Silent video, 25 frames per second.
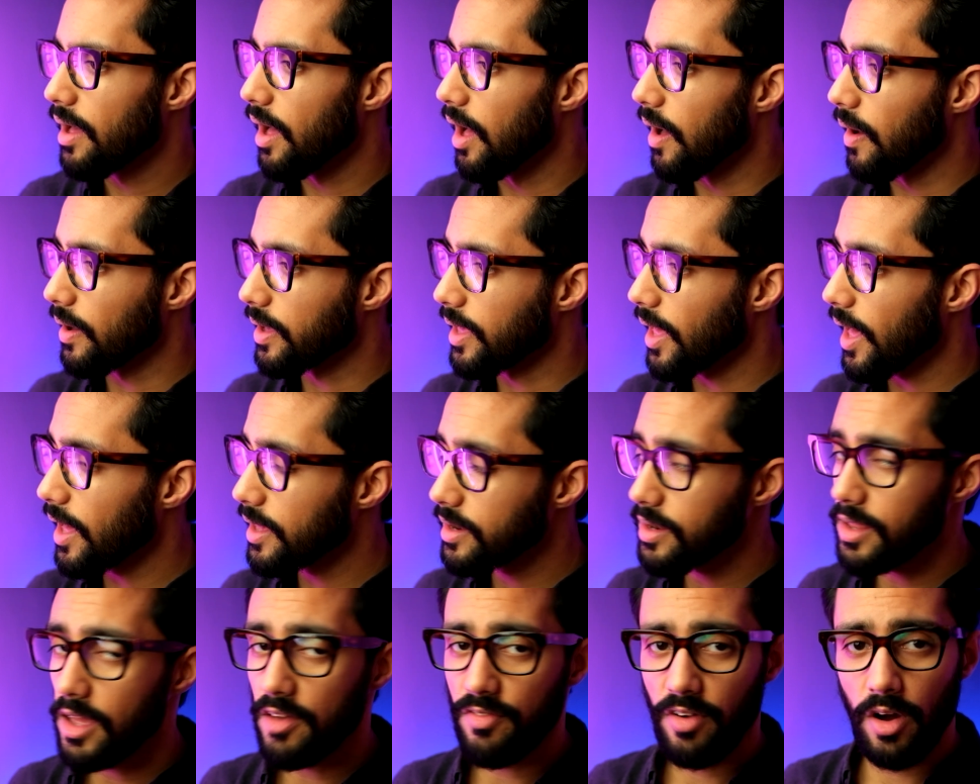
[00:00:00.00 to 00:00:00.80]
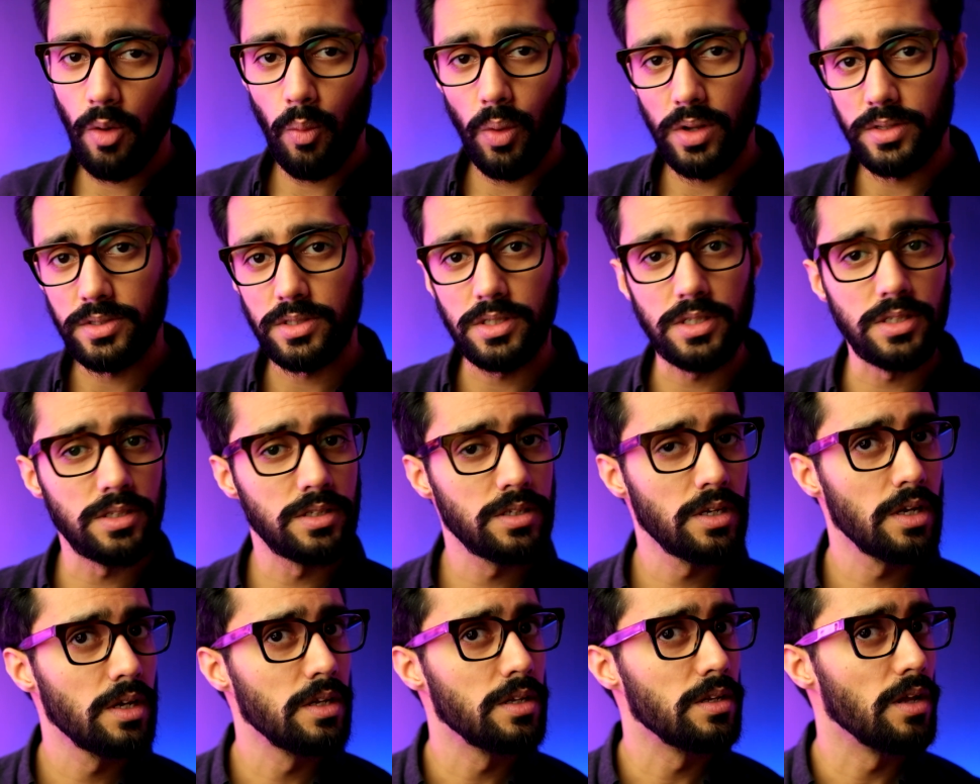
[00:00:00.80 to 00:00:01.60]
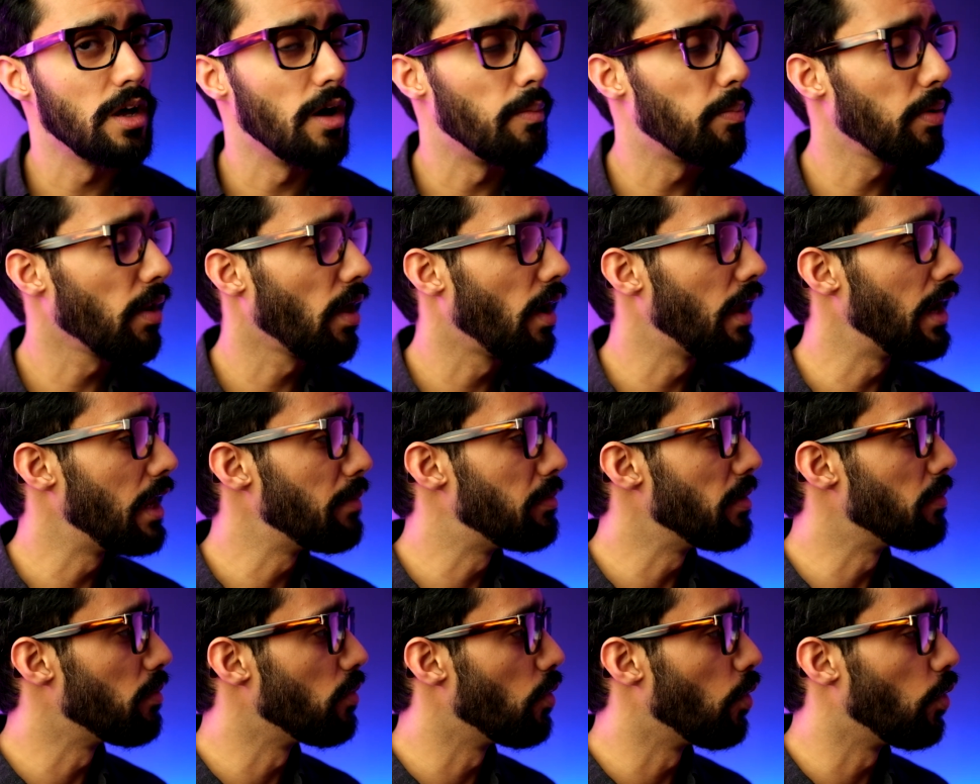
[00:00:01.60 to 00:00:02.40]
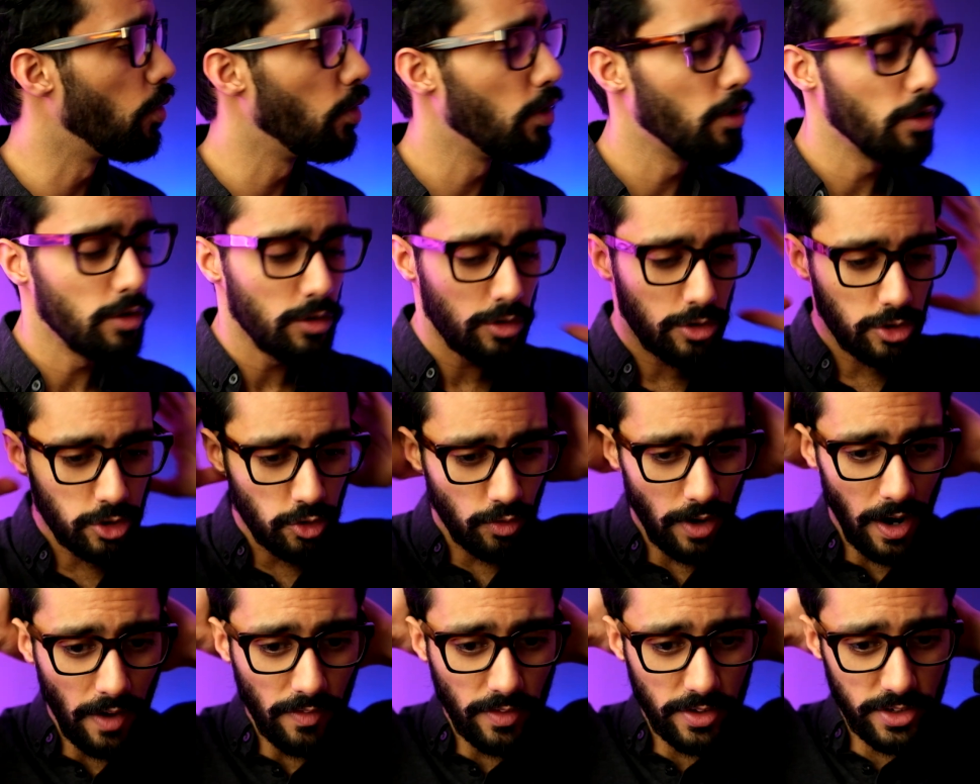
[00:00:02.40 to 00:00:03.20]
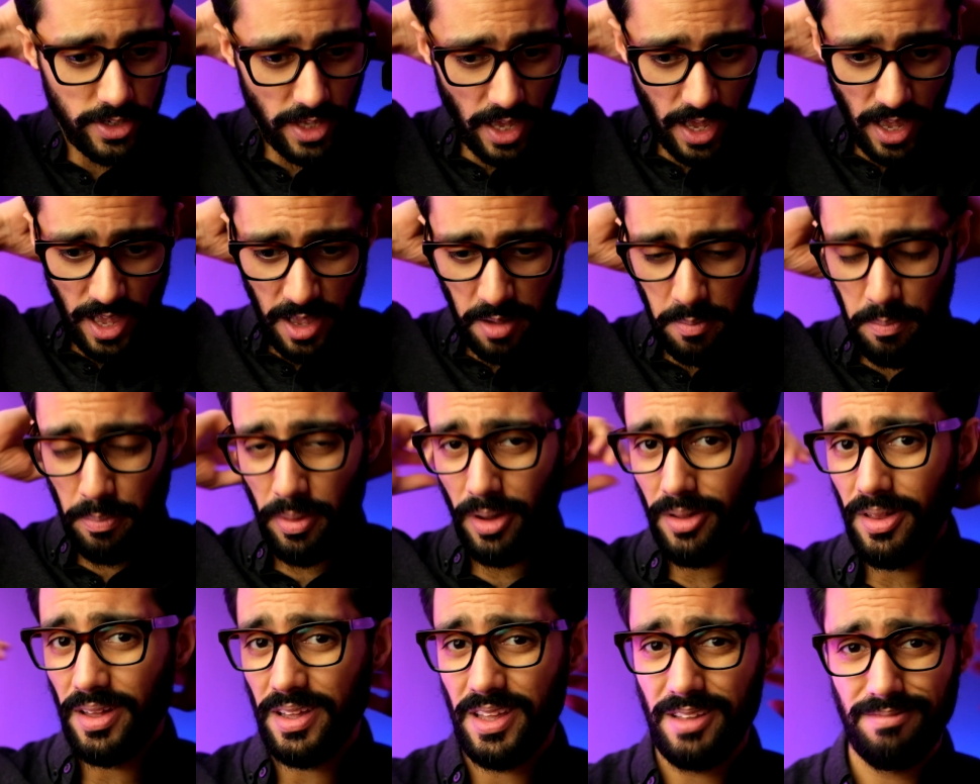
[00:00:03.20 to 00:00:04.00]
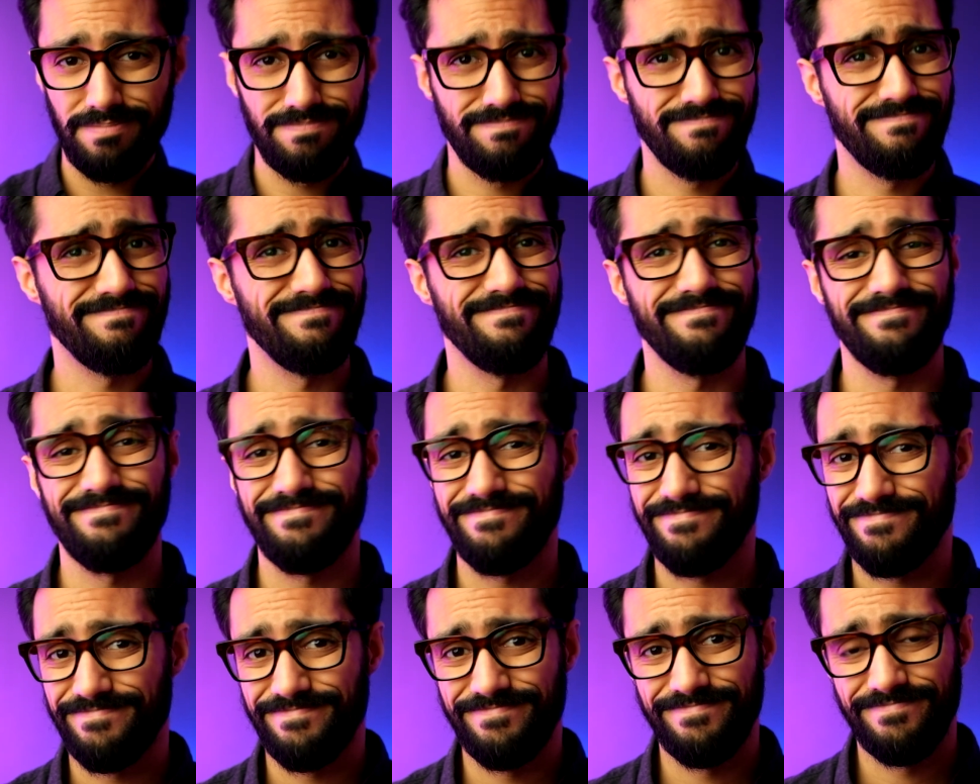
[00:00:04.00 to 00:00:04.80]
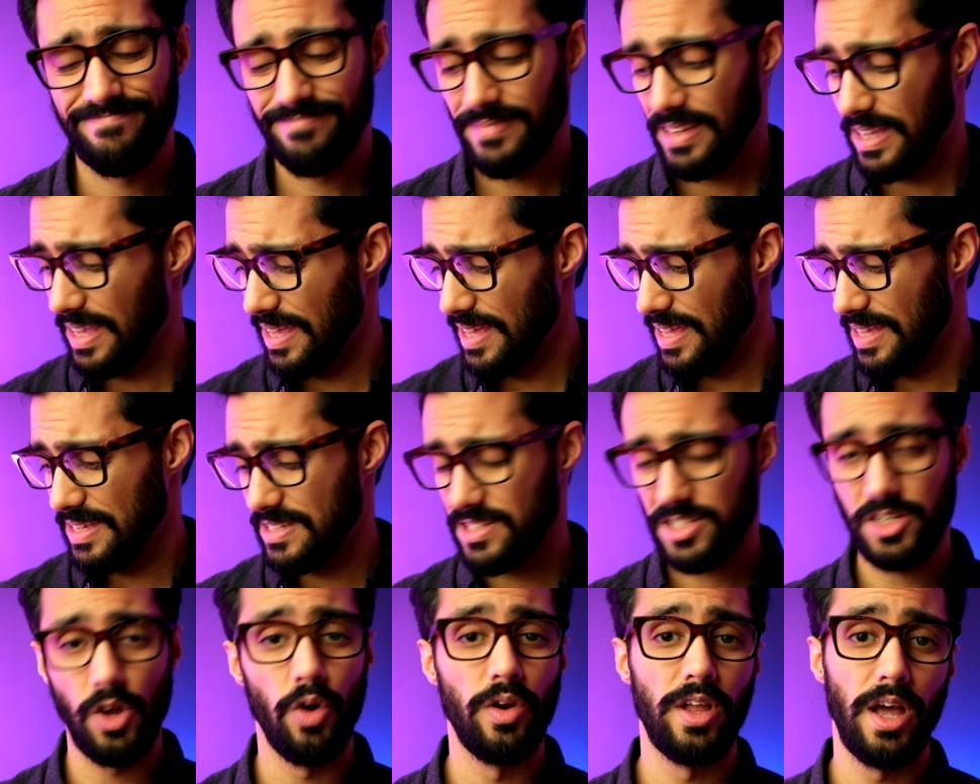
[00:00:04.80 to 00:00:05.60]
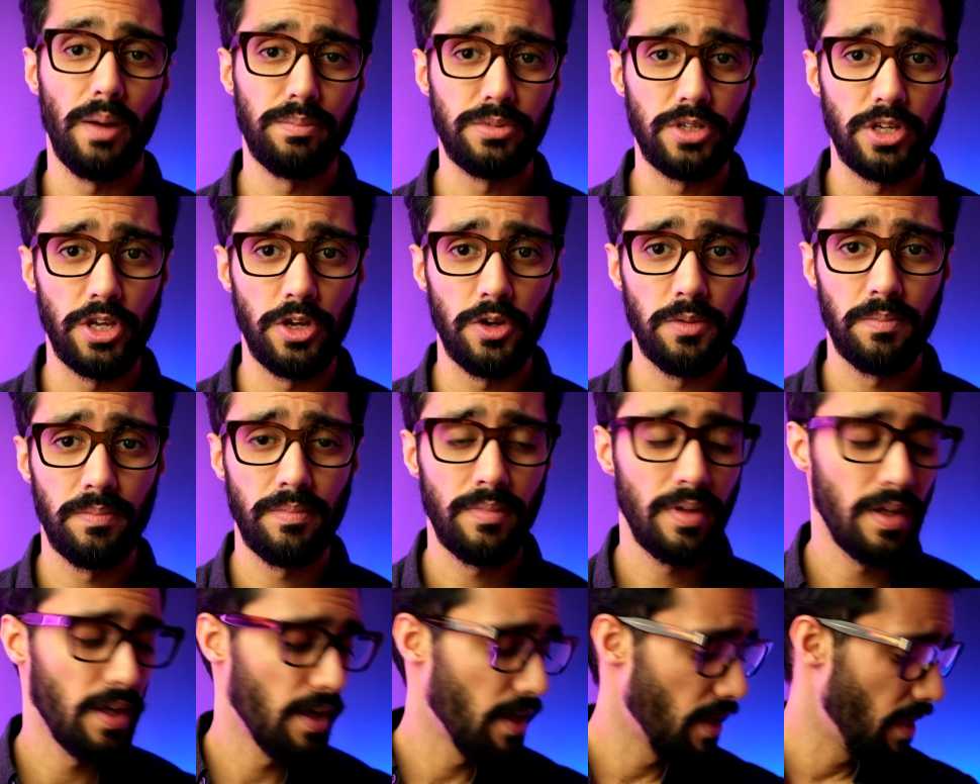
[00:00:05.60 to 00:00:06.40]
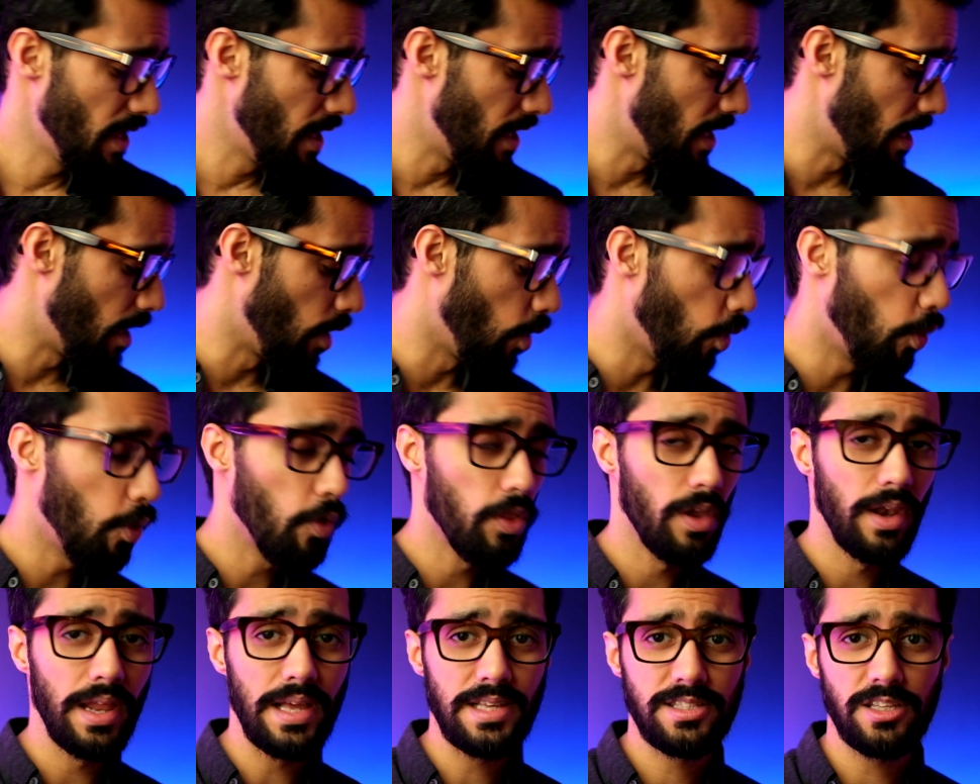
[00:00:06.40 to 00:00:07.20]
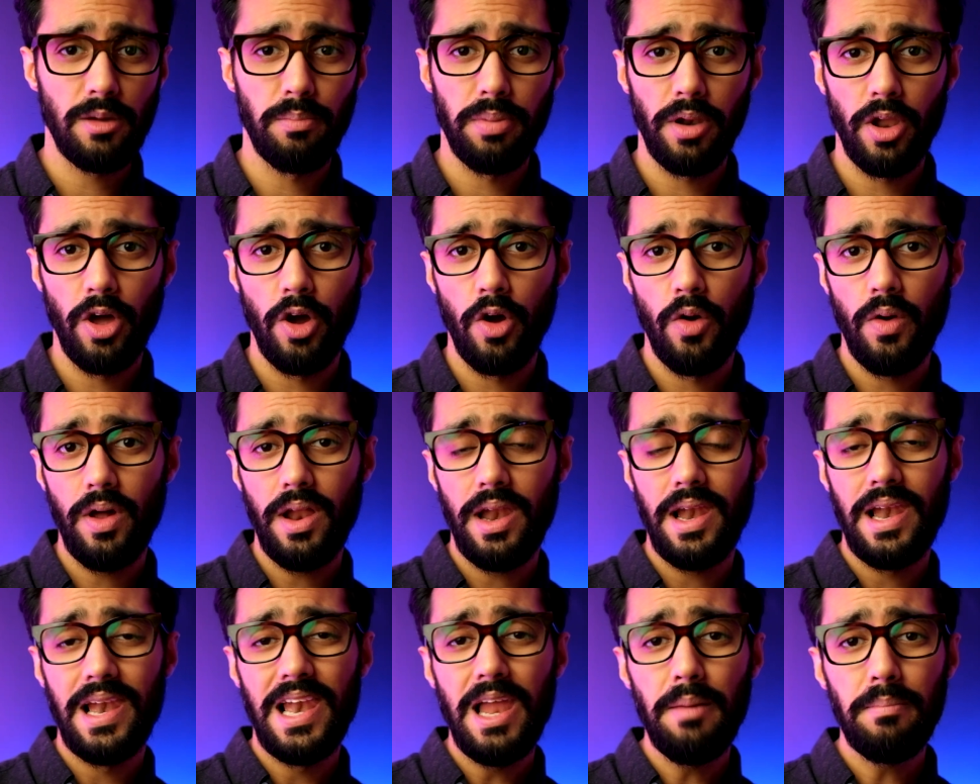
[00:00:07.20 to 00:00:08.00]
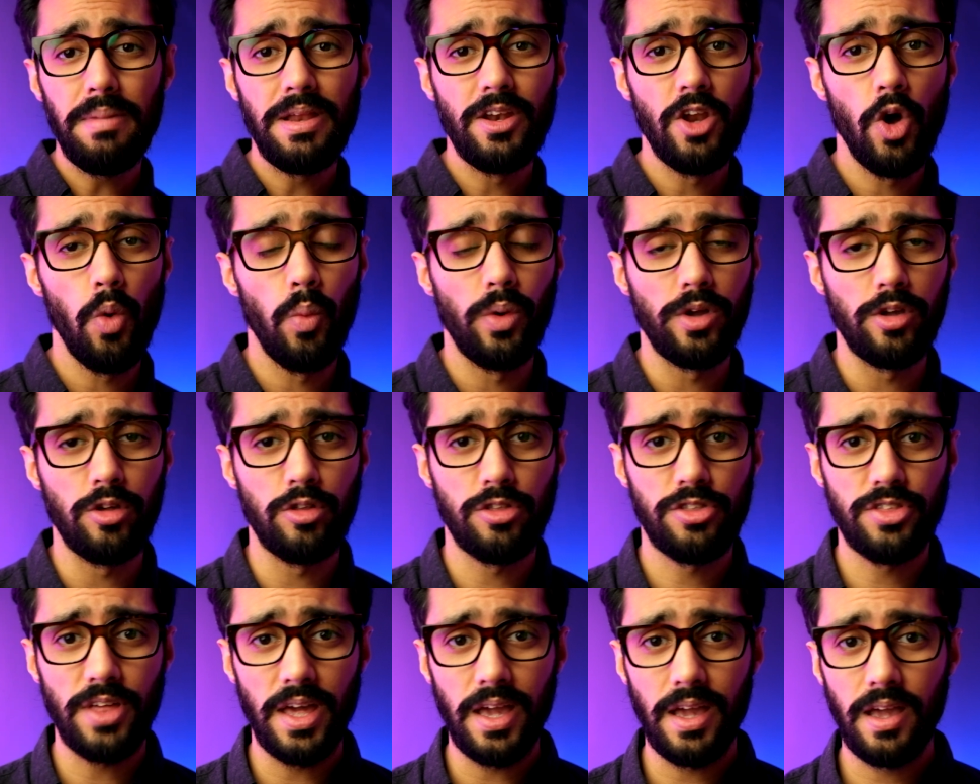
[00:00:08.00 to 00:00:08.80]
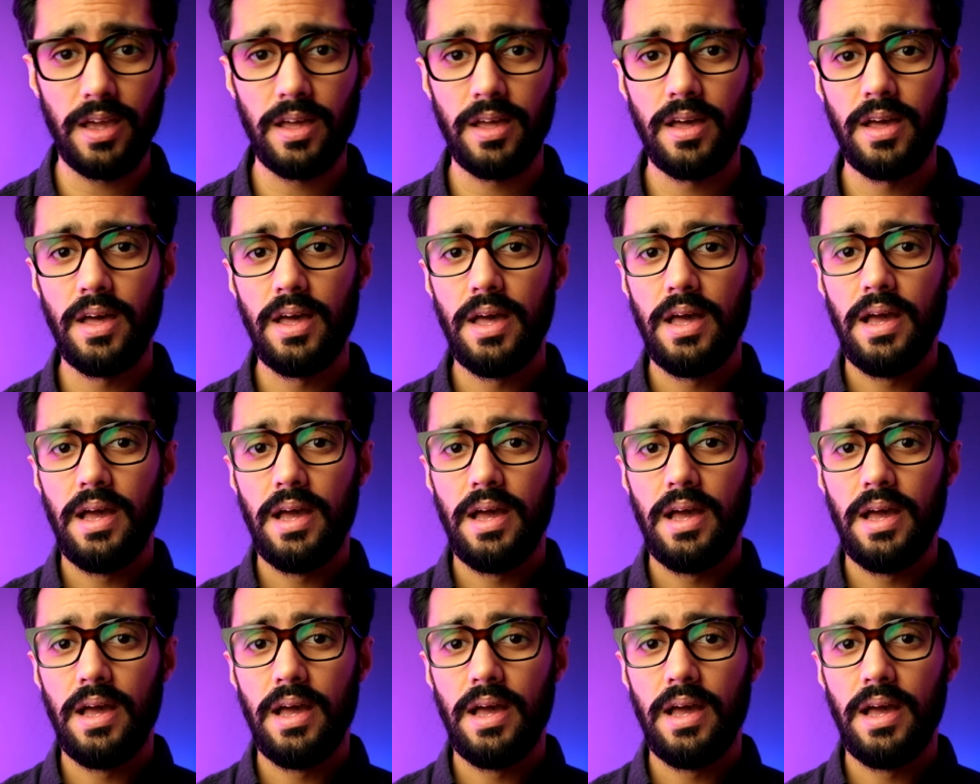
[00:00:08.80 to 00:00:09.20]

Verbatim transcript: I can, if I wanted, apply a little bit more throughout the day, but like, it's totally up to you. Uh, all the links are below. Let me know what you think.